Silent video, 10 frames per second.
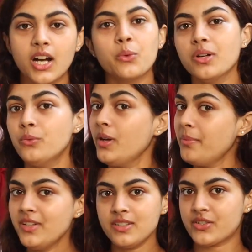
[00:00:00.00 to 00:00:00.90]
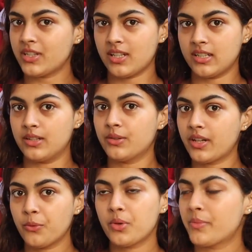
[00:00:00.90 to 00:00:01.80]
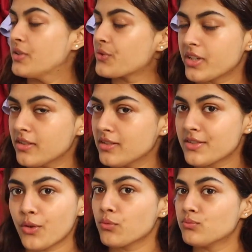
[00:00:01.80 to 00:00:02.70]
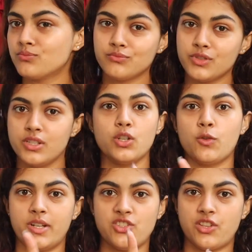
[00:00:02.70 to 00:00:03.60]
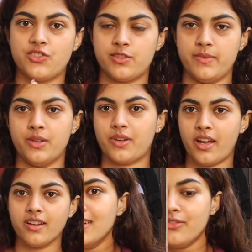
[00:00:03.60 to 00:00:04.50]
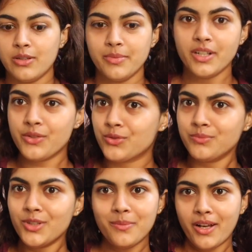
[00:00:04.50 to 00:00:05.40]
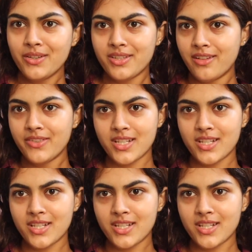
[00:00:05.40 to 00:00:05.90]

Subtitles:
We're being real here, okay? We're being real. So nobody judges me, okay? Filming a room tour by yourself is